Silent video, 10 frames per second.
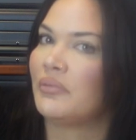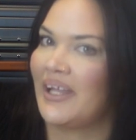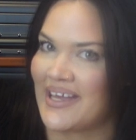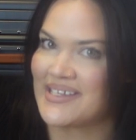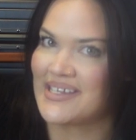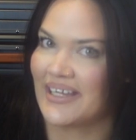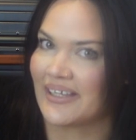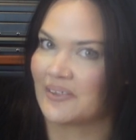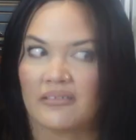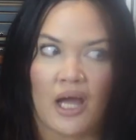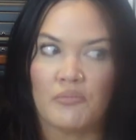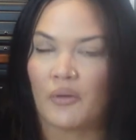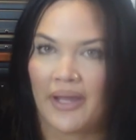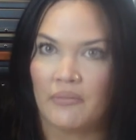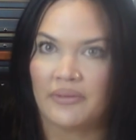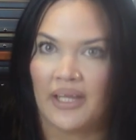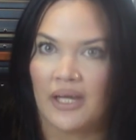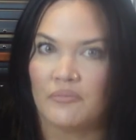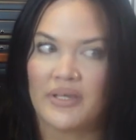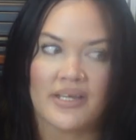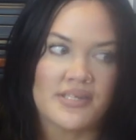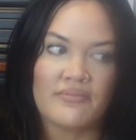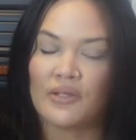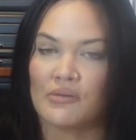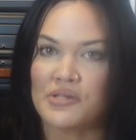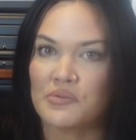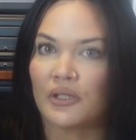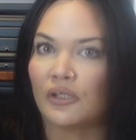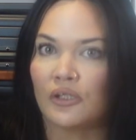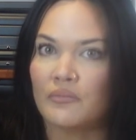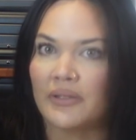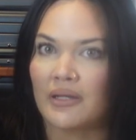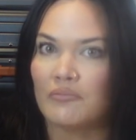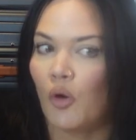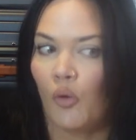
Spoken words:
plastic. I'm okay with that because if those were aluminum,